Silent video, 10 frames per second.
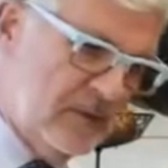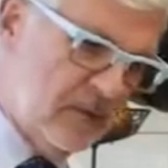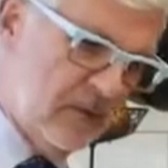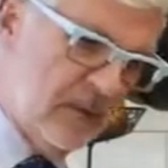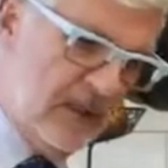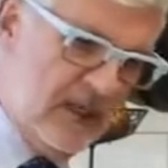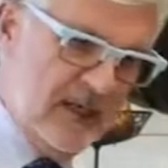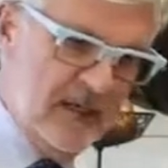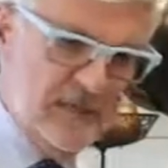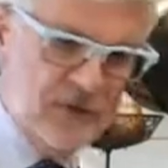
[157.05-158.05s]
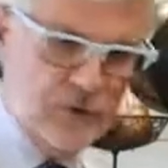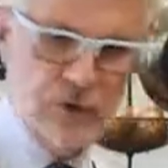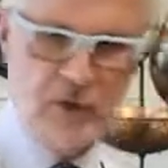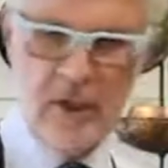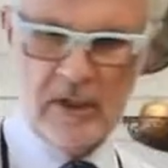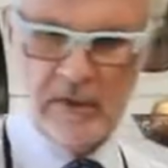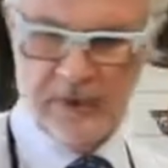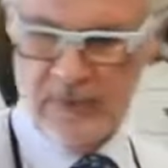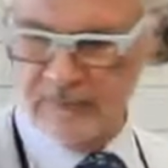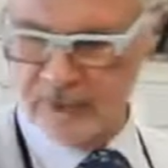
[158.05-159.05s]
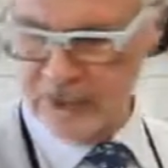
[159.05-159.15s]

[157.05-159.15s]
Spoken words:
So we're going to add the chocolate you've